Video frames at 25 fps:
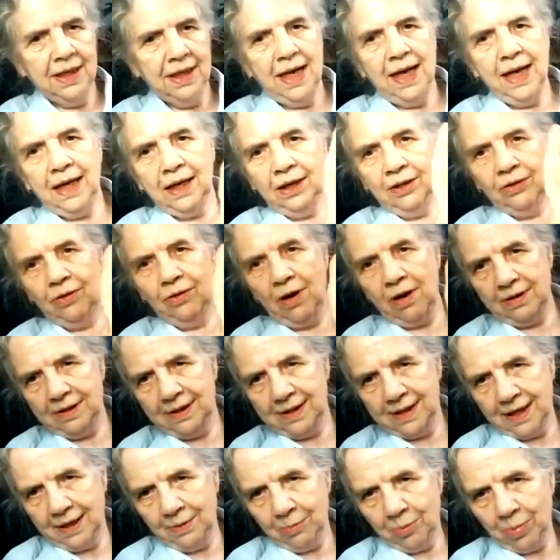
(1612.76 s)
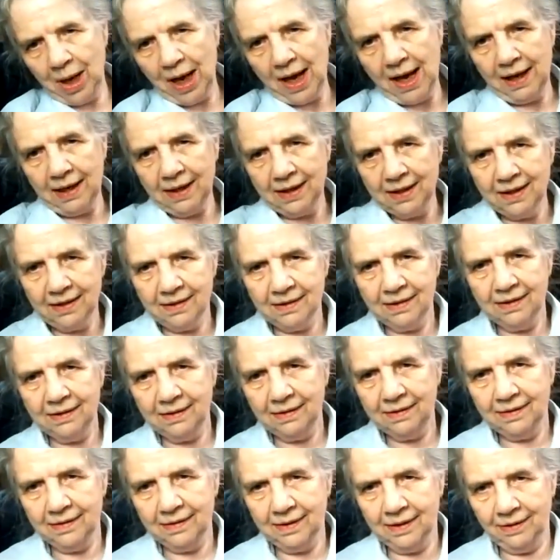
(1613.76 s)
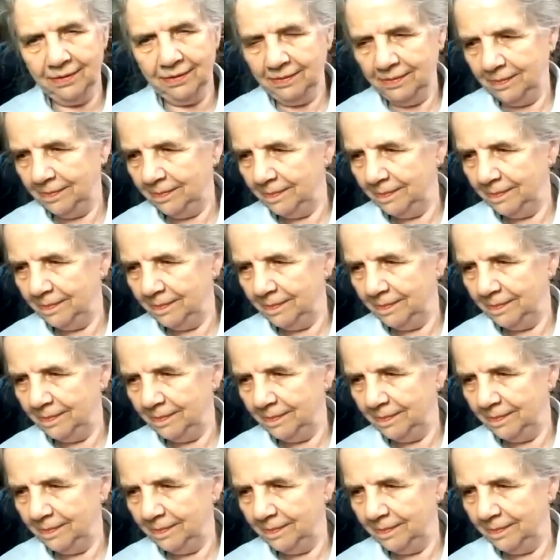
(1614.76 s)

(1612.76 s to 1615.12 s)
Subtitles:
across, and back. You know.